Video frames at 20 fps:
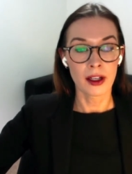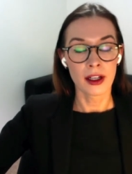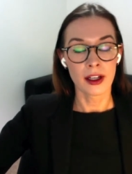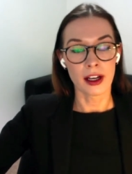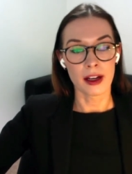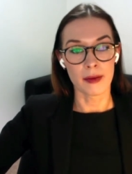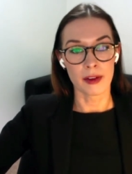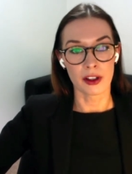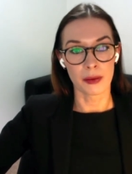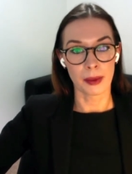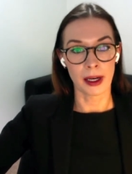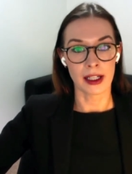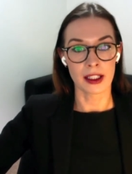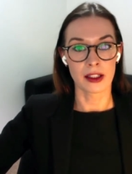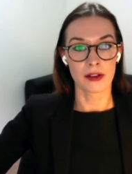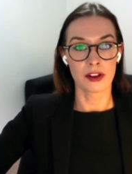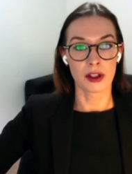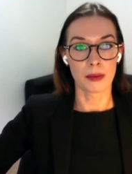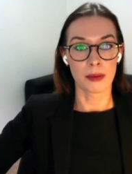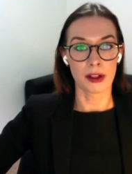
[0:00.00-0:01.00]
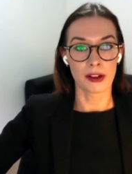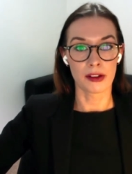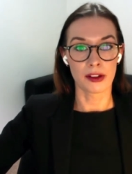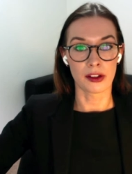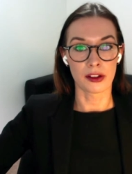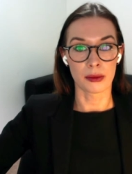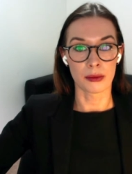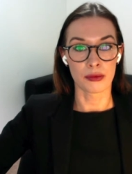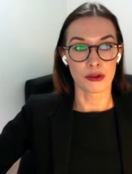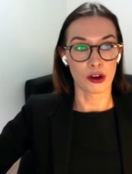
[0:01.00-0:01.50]
in respect of the business
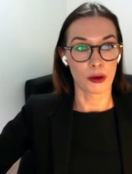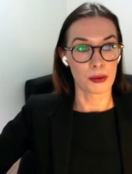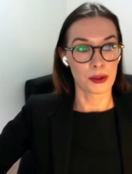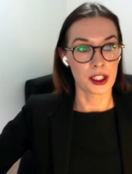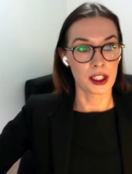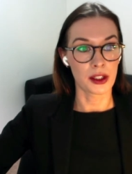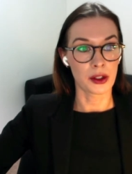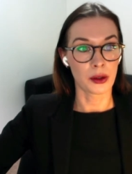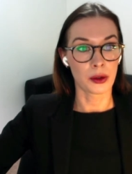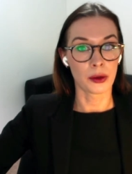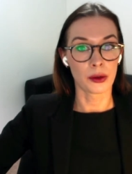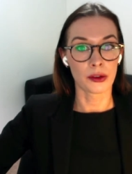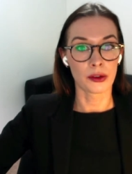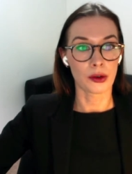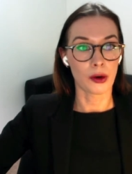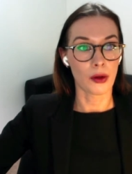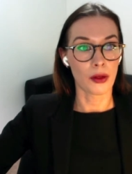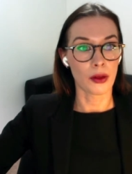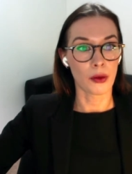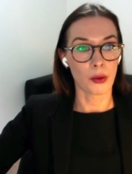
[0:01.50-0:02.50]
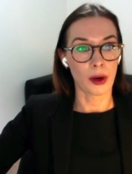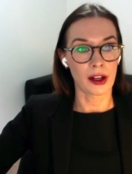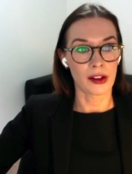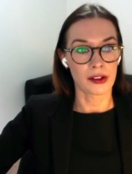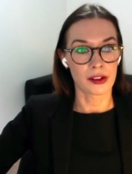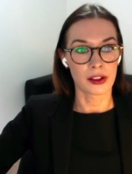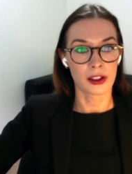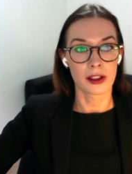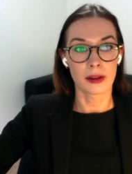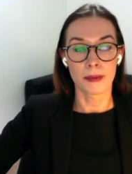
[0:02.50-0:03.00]
and property courts on the
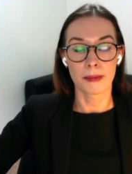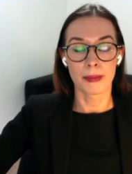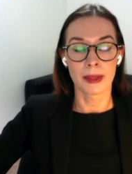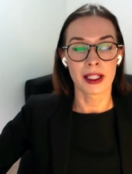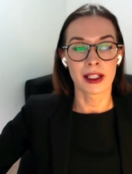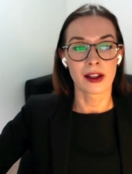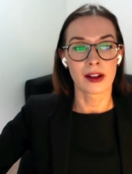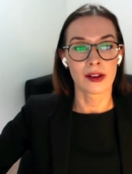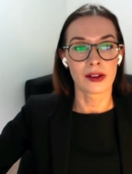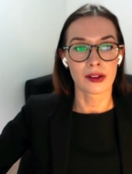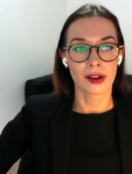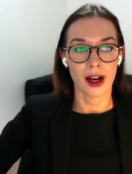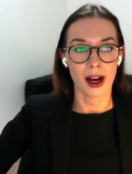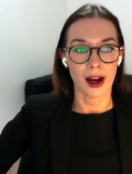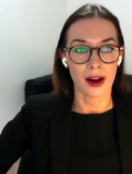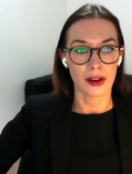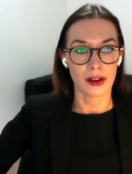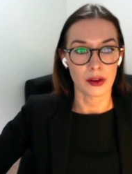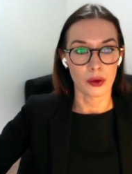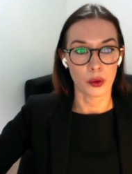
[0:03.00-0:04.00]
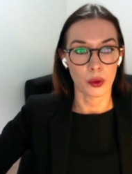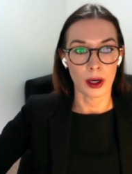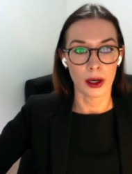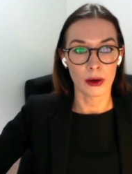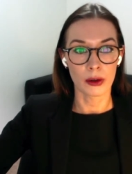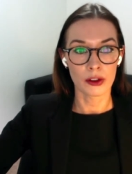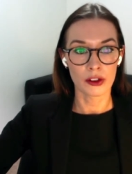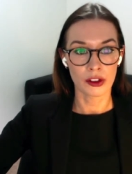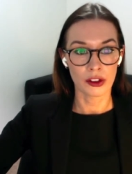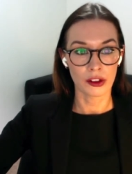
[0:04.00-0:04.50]
Western, Midlands and
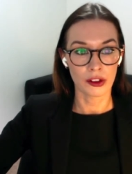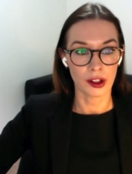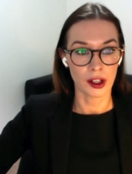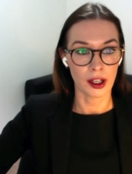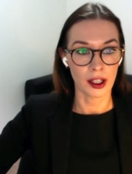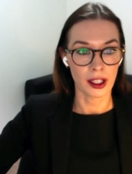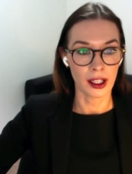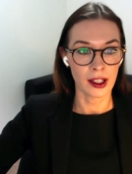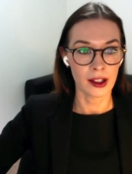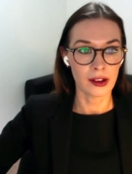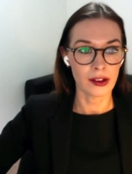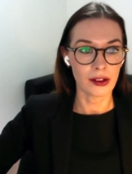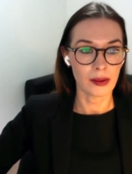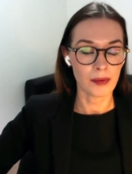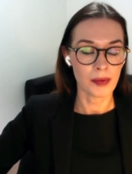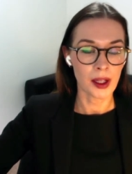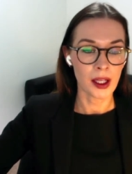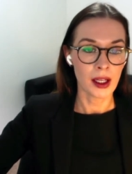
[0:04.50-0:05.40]
Welsh circuits.